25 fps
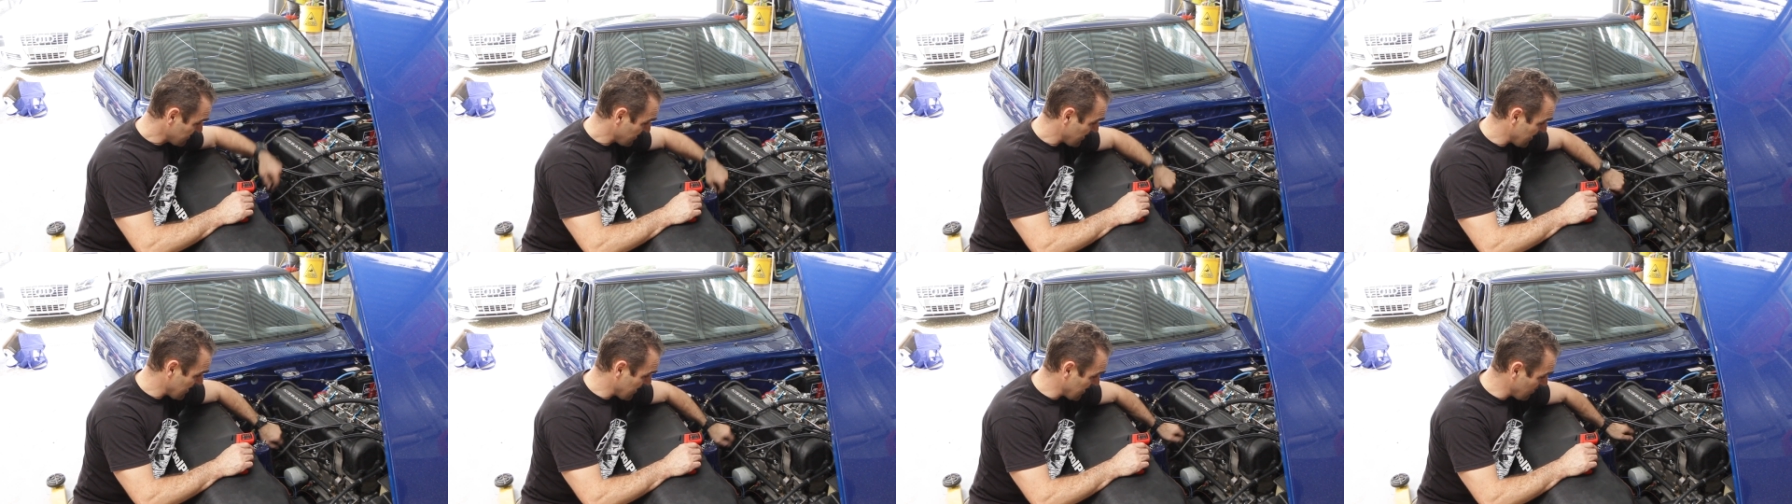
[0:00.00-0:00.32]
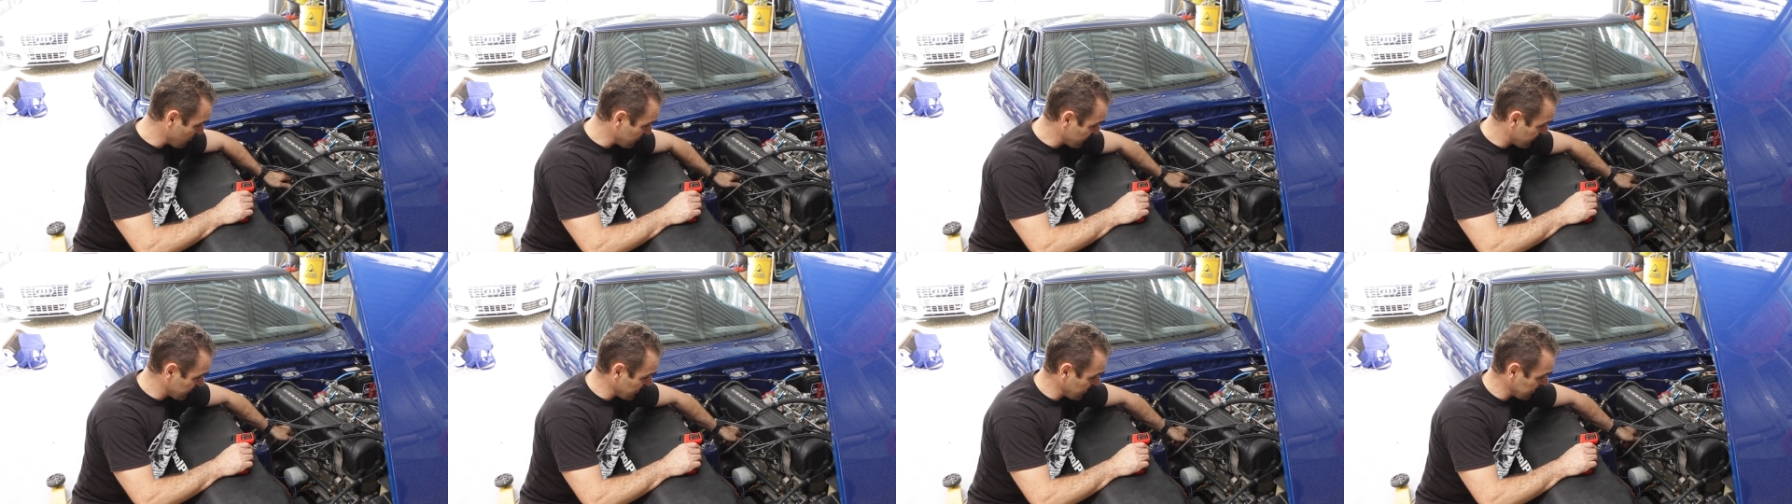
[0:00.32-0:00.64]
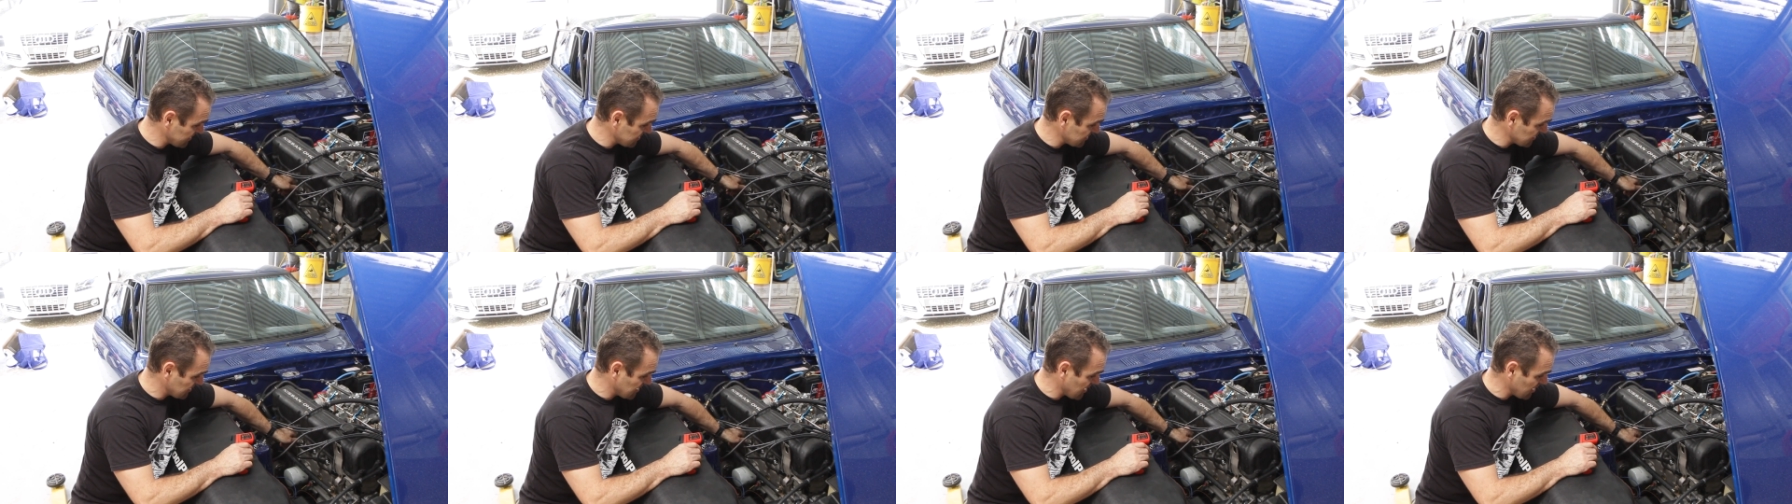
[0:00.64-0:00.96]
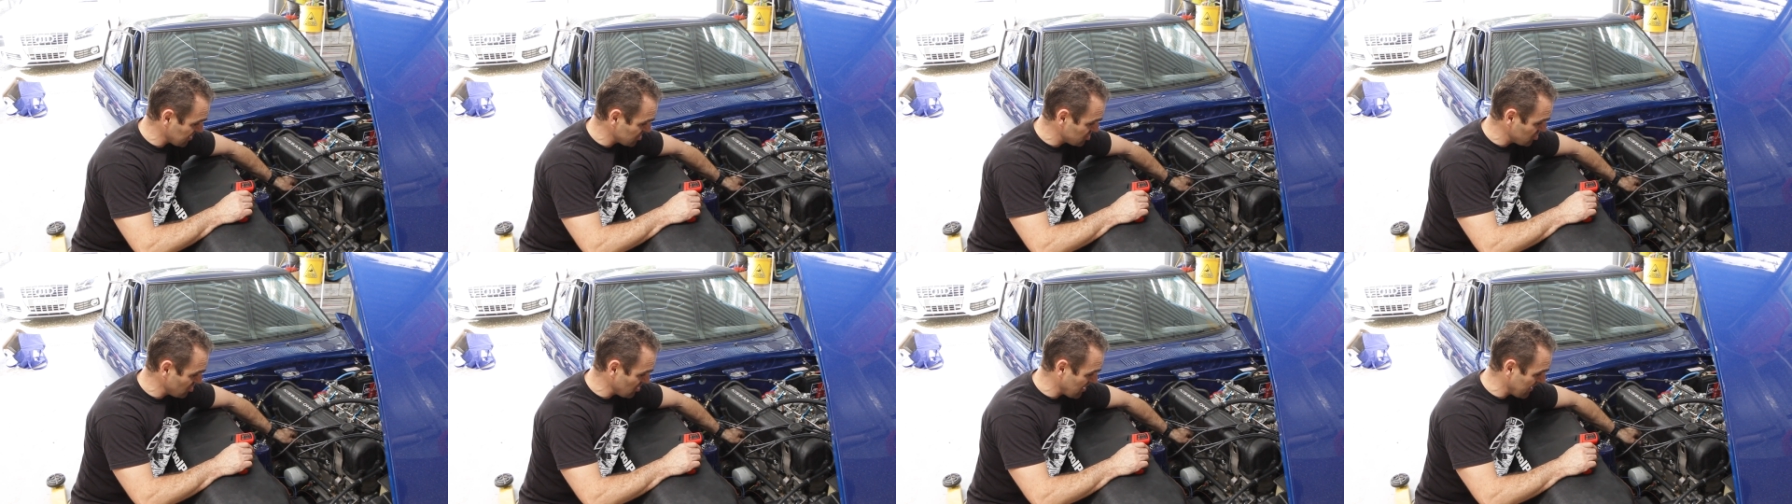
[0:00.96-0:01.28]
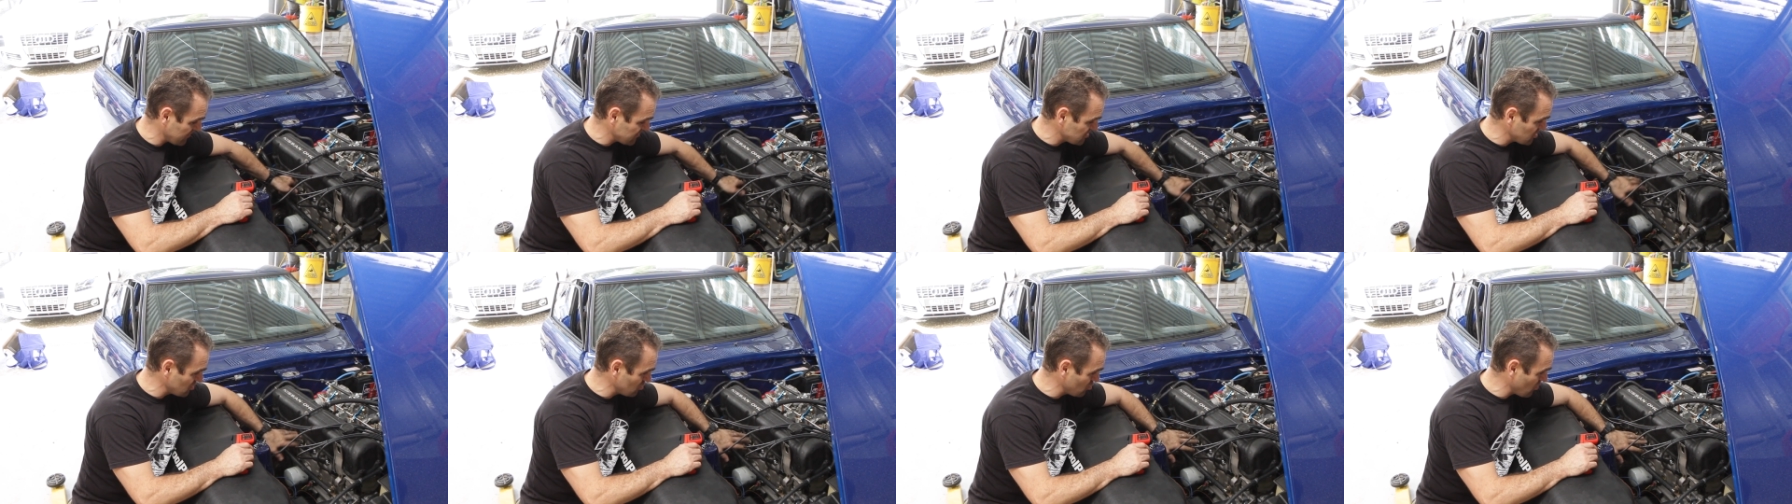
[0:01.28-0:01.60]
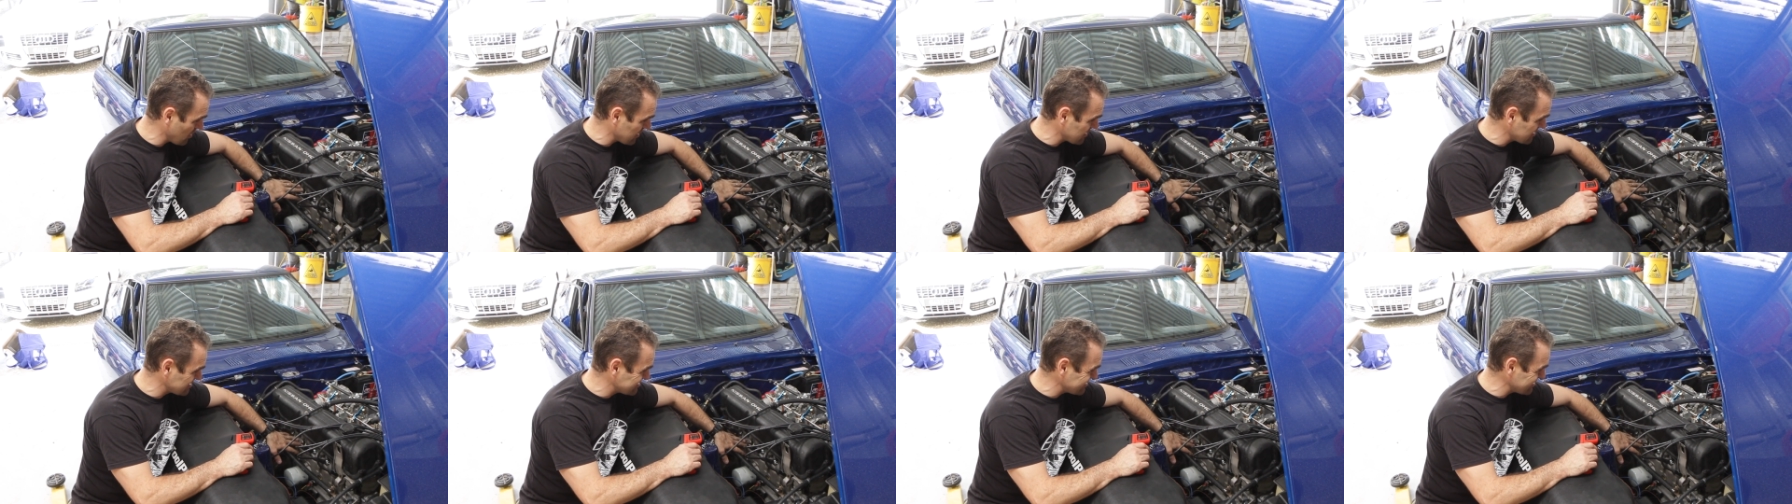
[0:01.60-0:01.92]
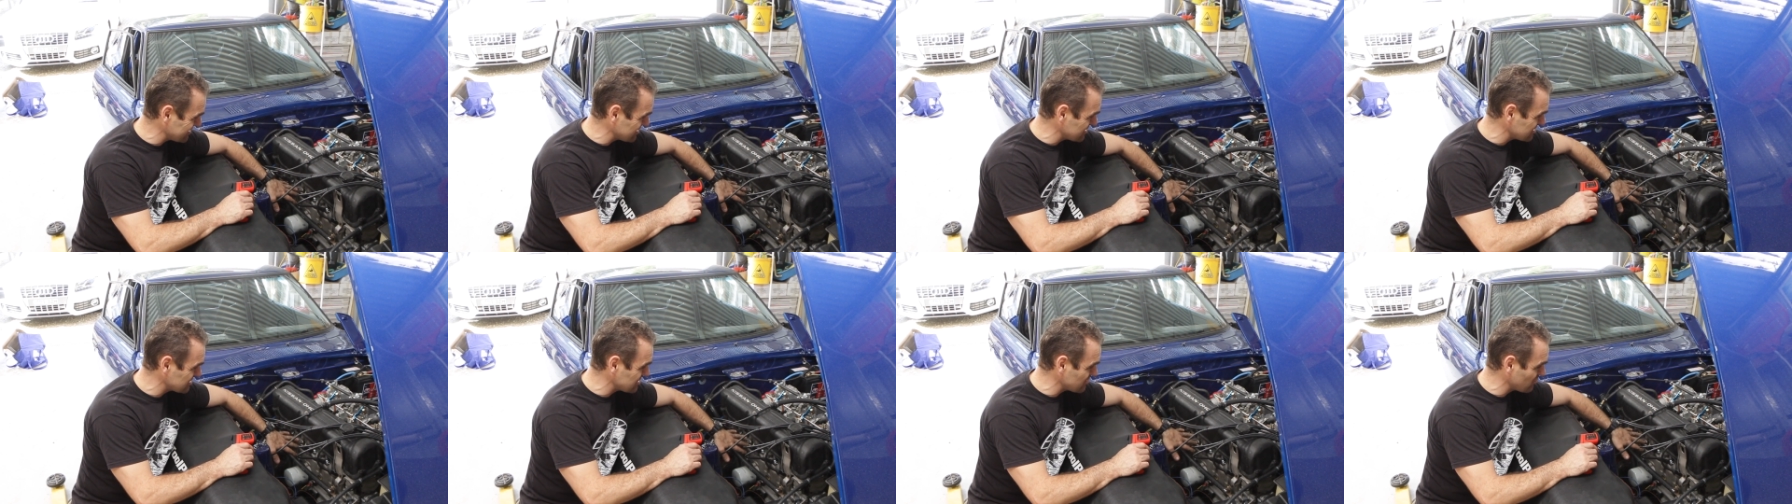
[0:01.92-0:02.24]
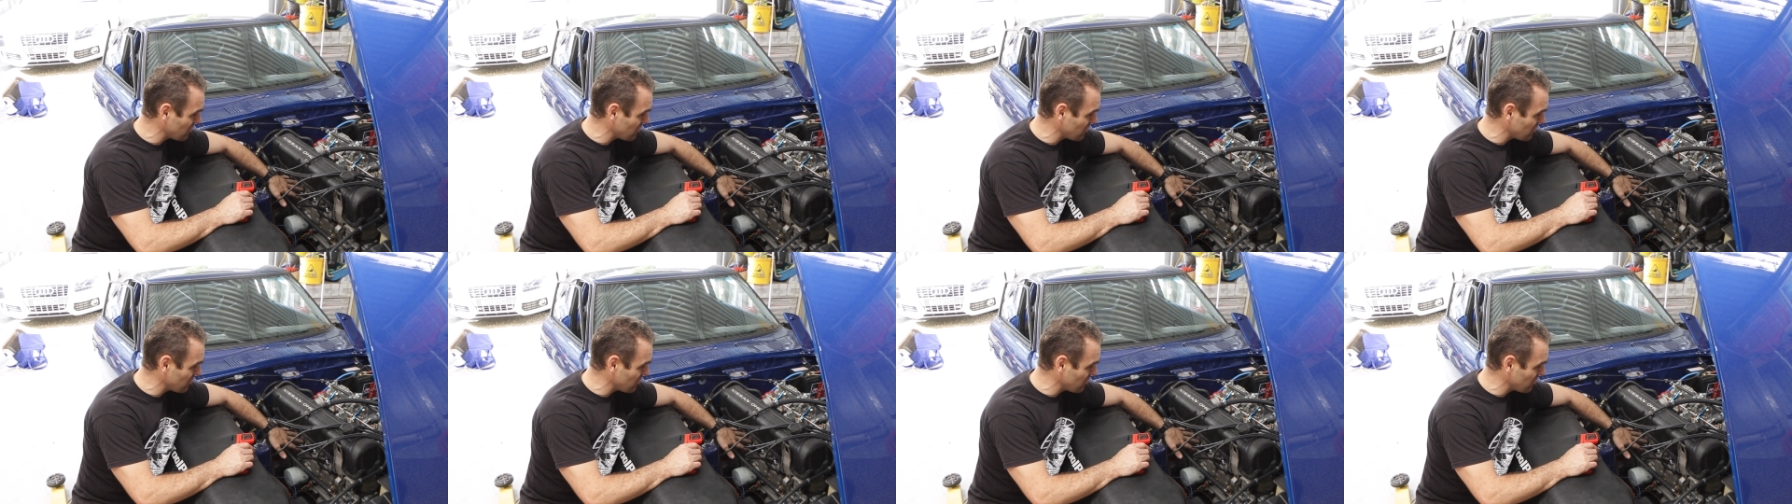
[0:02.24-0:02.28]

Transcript: We've connected the color tune up to one of the cylinders